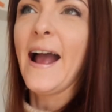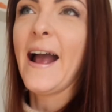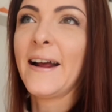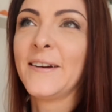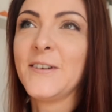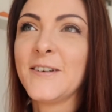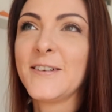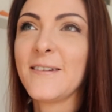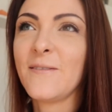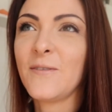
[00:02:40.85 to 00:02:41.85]

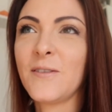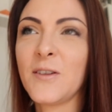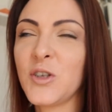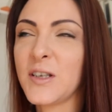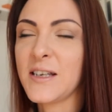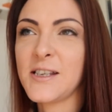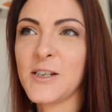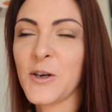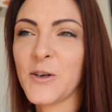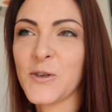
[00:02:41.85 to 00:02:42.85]
and the
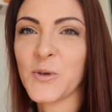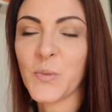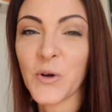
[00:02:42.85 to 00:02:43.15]
solicitors